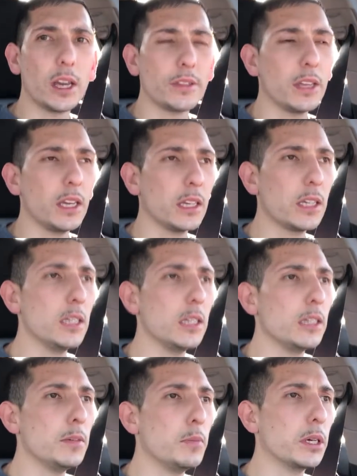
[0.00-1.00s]
I think
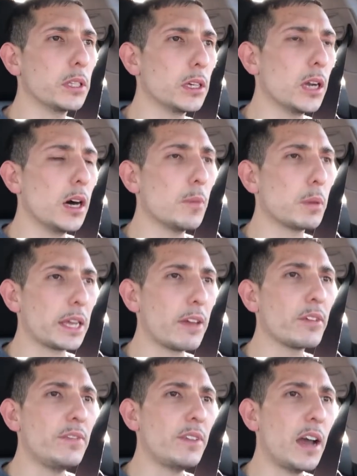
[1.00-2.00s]
he puts it up. Like
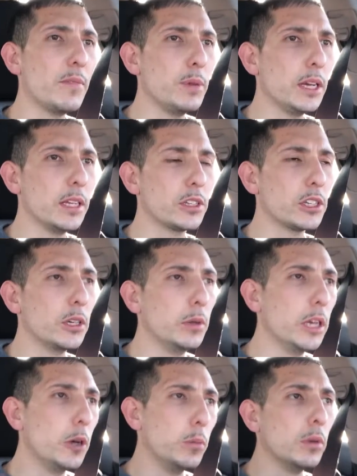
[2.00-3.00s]
every 5 minutes,
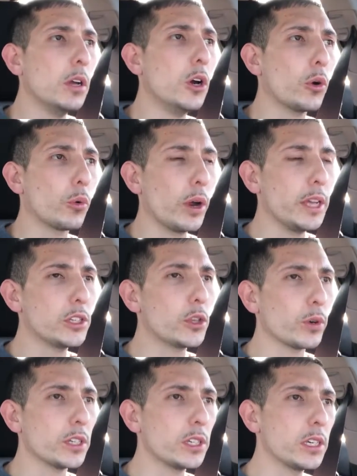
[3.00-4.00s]
he'll raise the
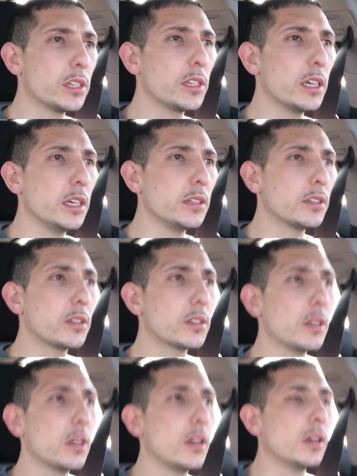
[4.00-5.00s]

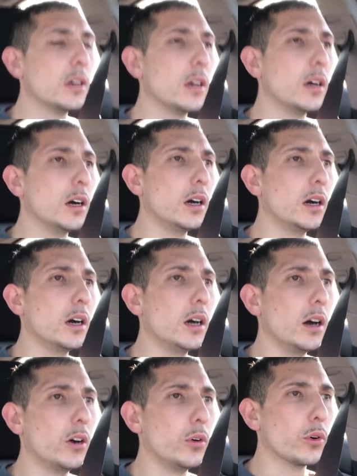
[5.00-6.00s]
resistance,
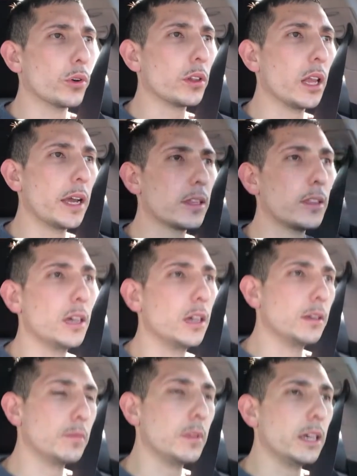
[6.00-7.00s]
or like
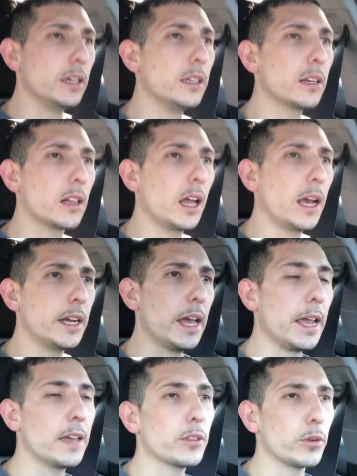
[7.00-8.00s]
the incline
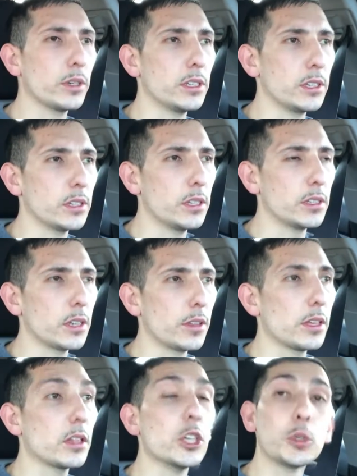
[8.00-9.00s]
and the resistance. I
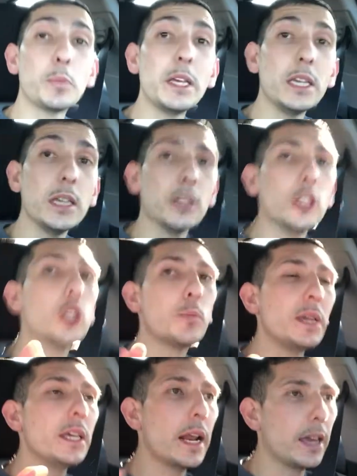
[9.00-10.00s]
think the
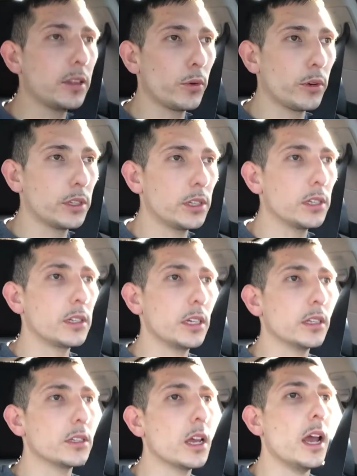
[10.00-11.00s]
speed and the
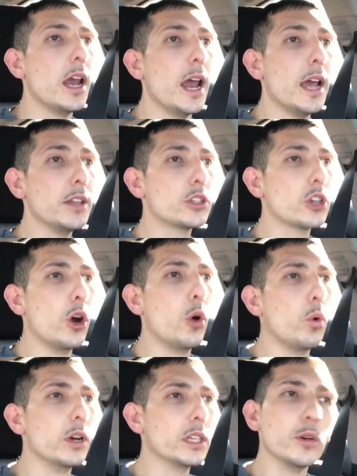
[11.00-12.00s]
resistance. And
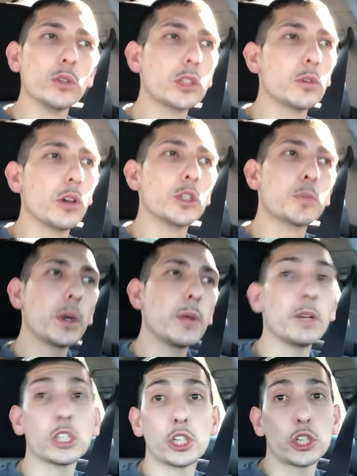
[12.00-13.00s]
so it was pretty
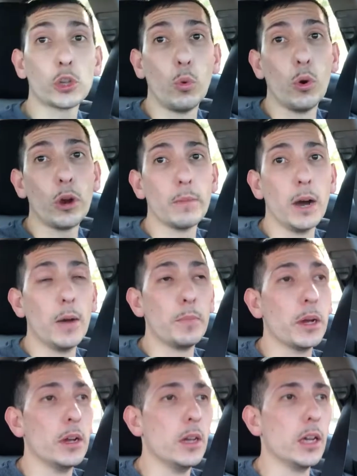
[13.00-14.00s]
much just a warm up
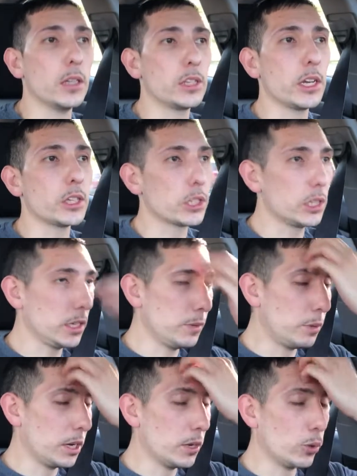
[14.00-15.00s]
essentially,
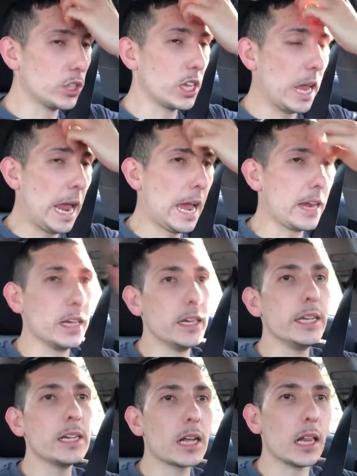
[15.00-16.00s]
but it was at an
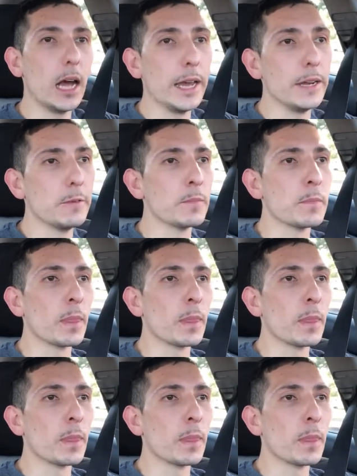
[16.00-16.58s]
incline.